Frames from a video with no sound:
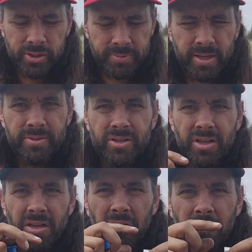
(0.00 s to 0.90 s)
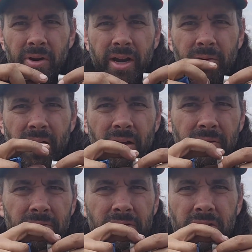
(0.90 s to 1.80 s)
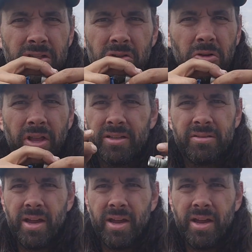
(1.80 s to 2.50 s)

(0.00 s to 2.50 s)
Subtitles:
Sometimes there's a little ring around the tool that